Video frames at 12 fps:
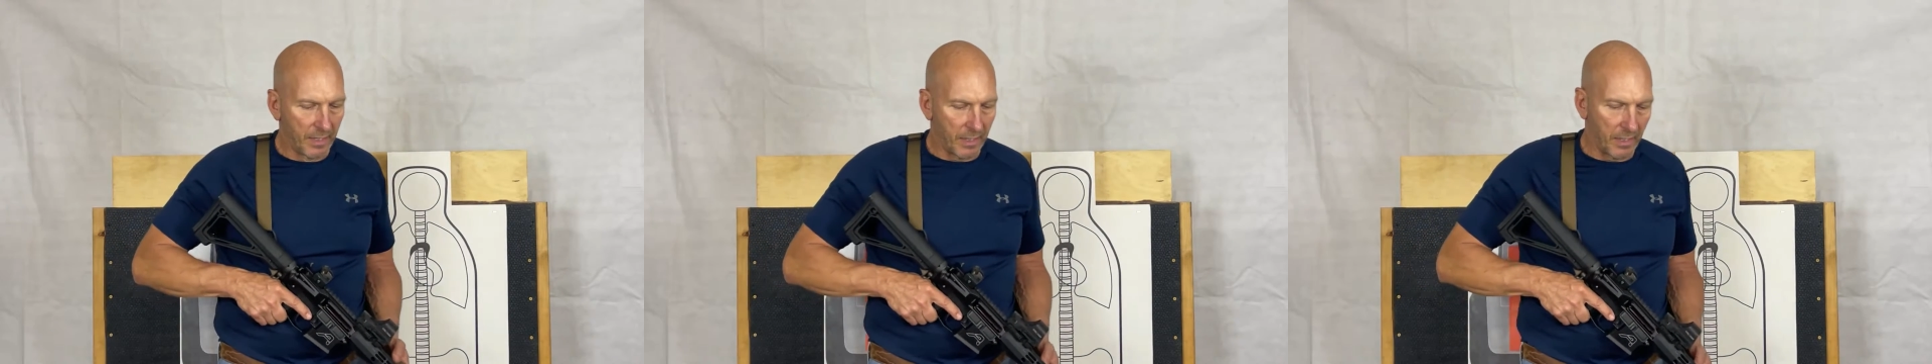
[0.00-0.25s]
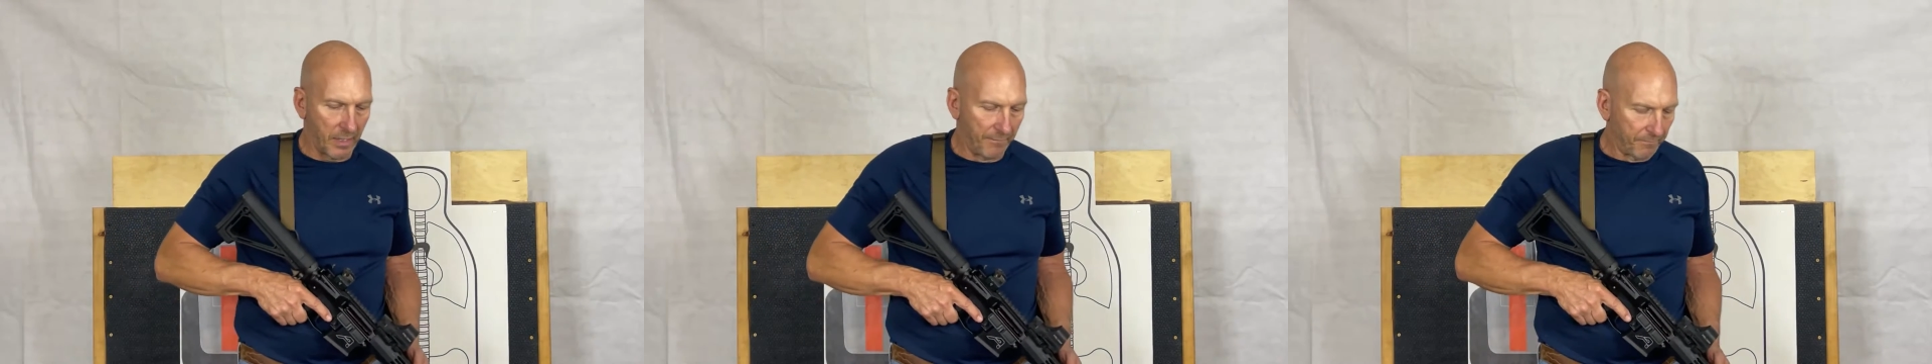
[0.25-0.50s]

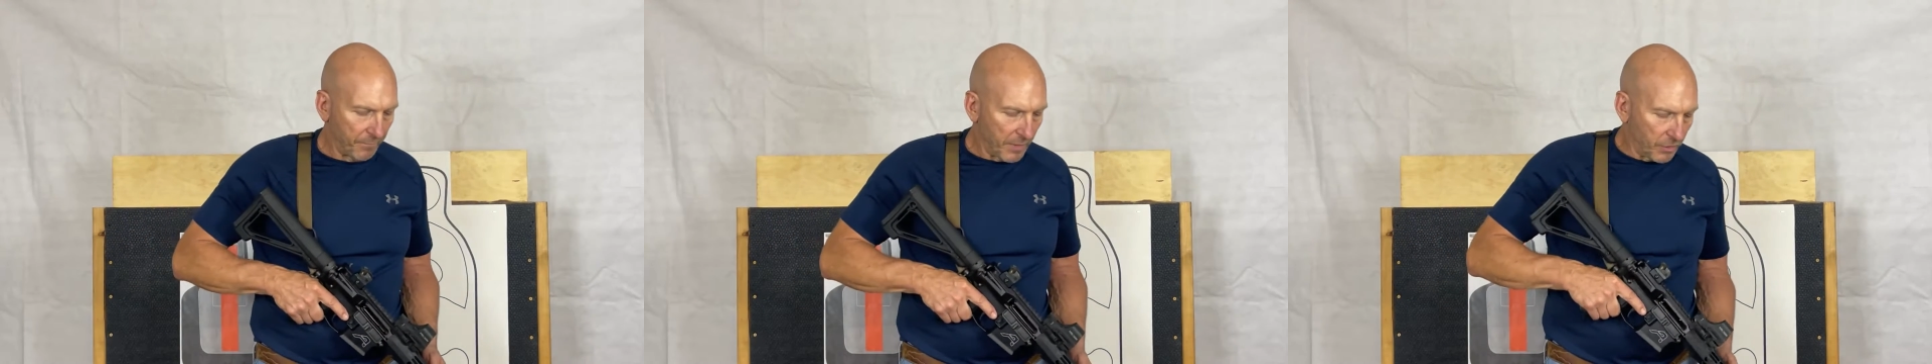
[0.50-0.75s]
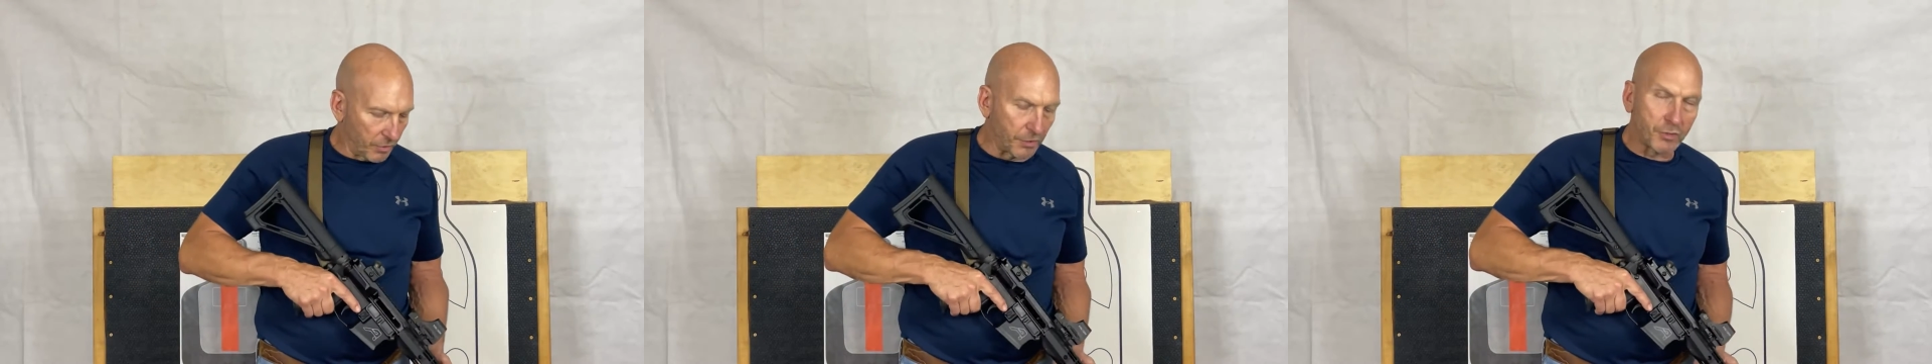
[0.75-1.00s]

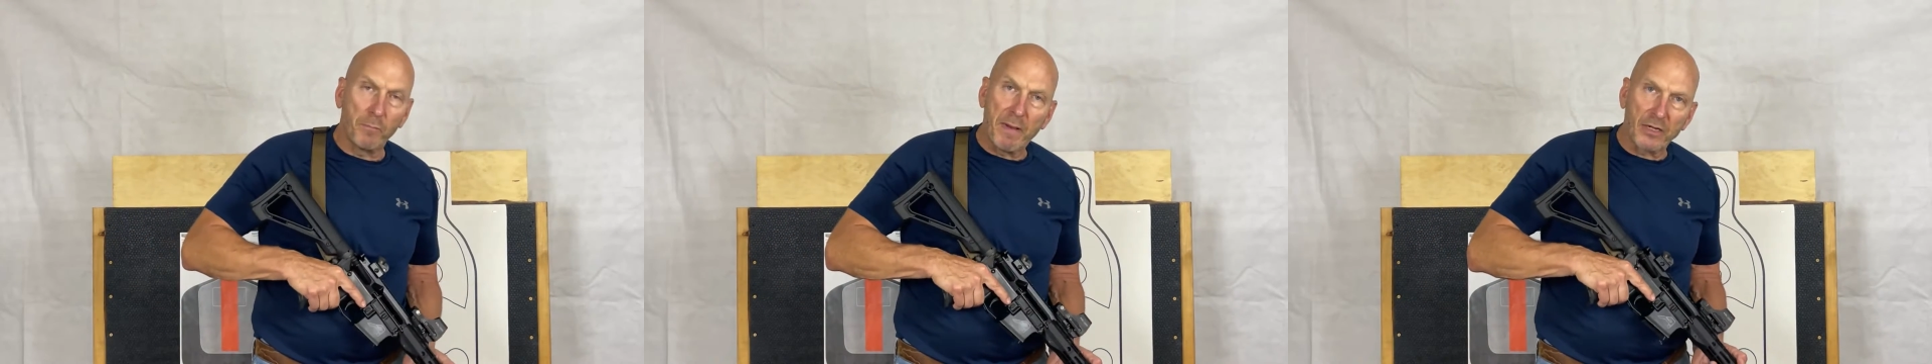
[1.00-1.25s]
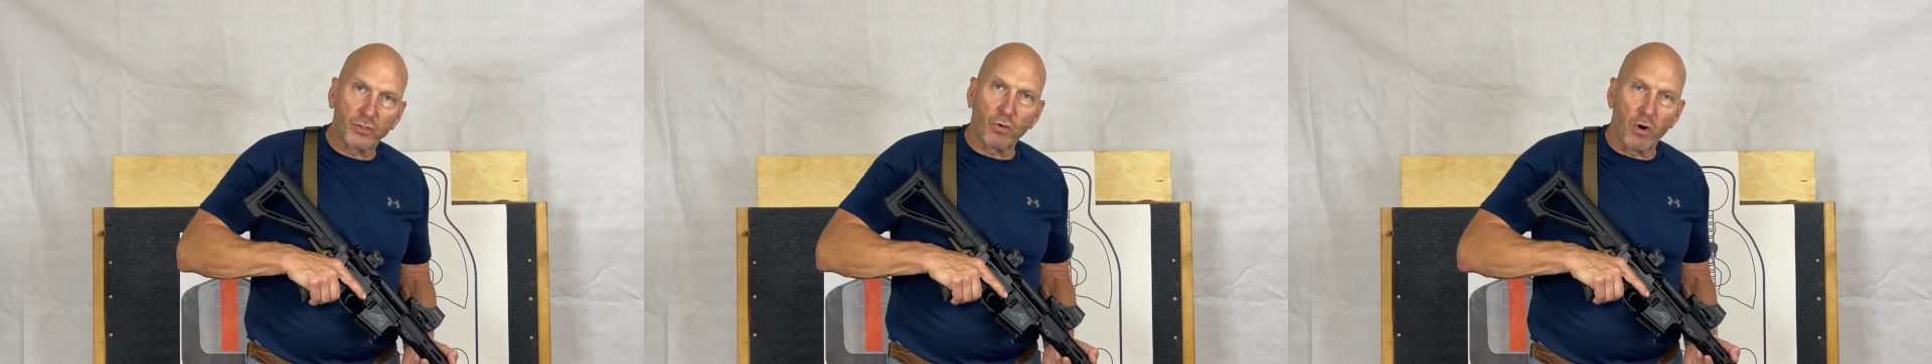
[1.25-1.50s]
So let's go
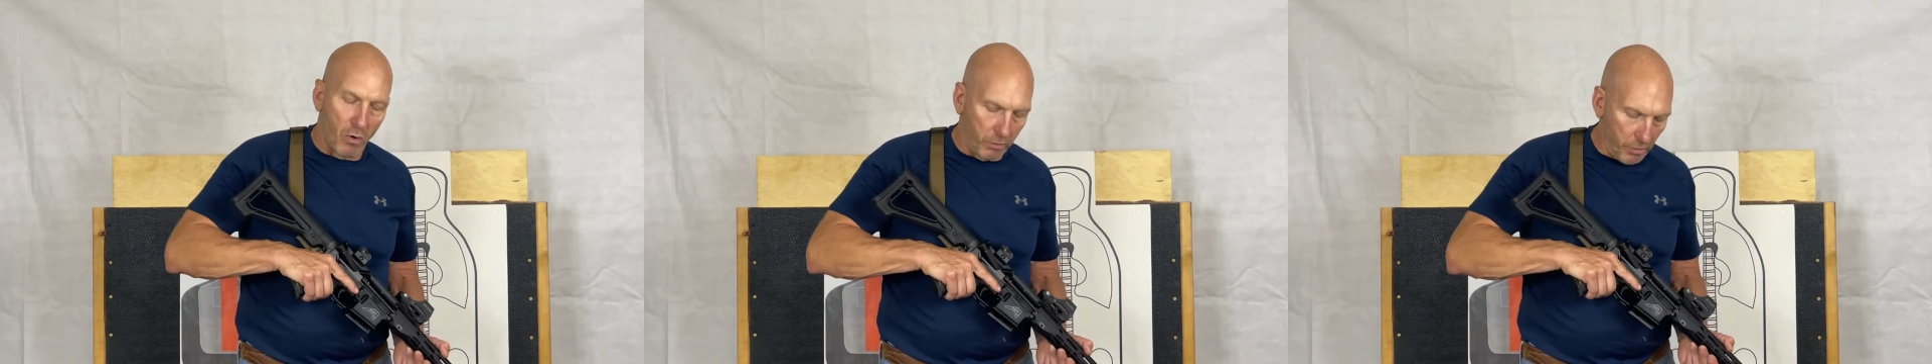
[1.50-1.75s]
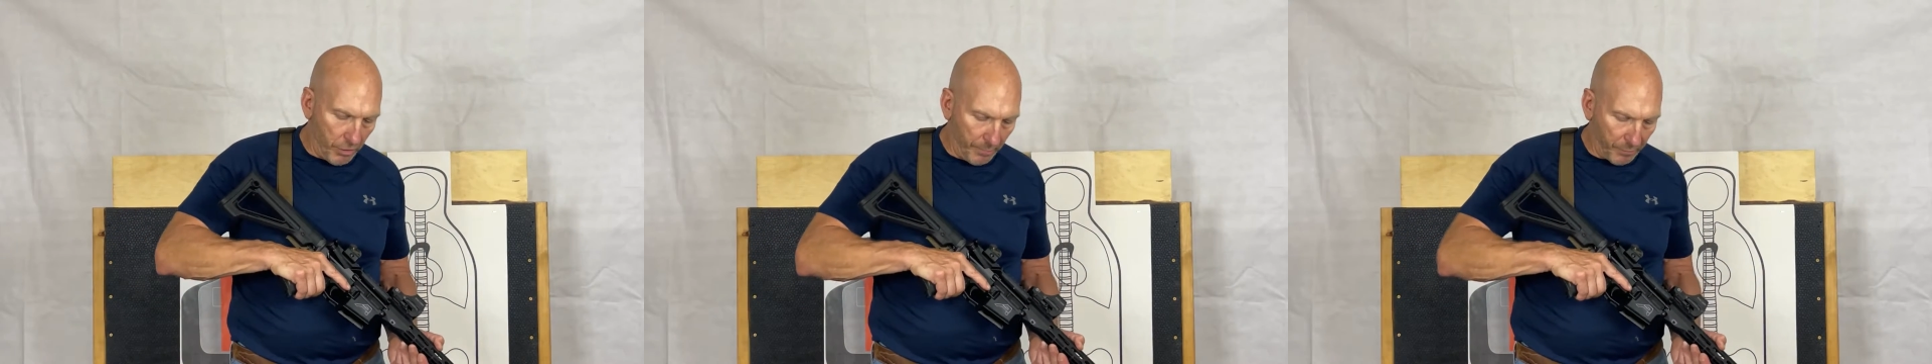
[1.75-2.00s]
back to our whole
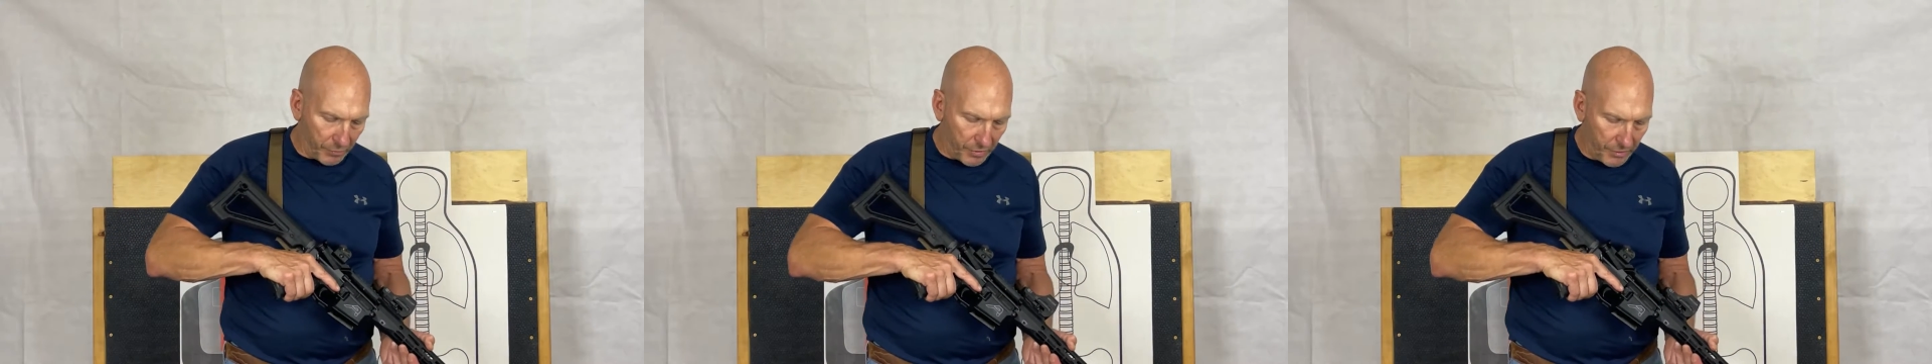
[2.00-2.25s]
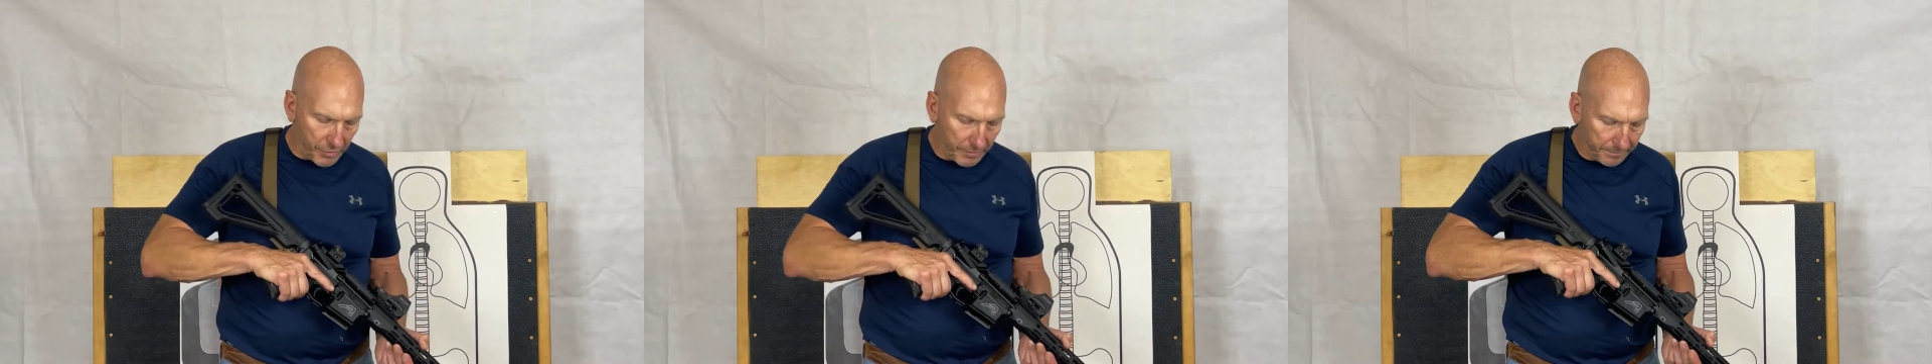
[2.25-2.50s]
loading
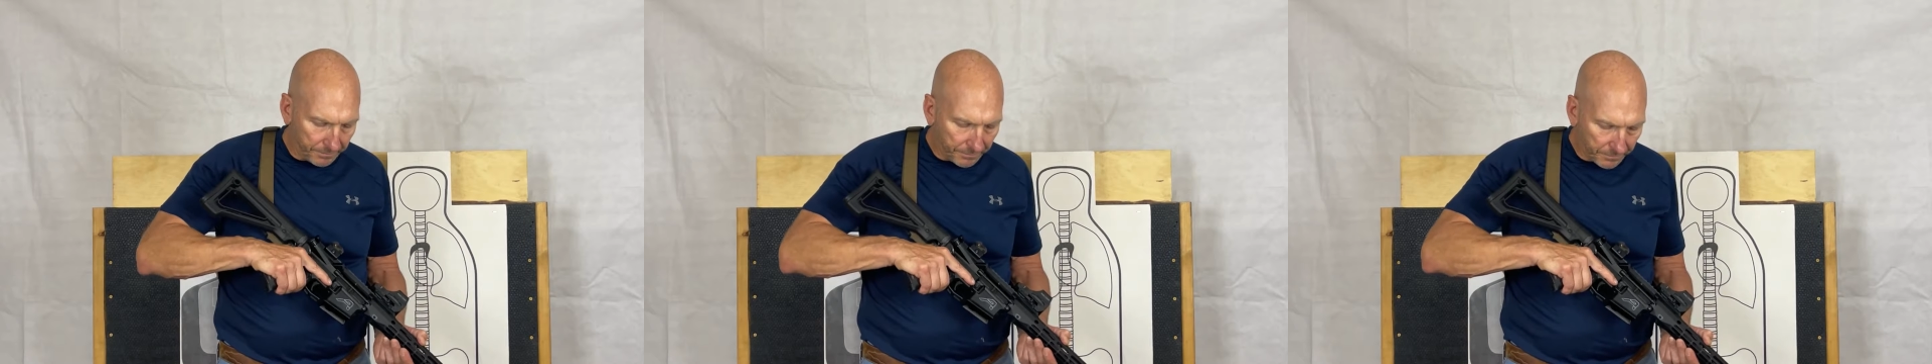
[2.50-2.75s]
procedure.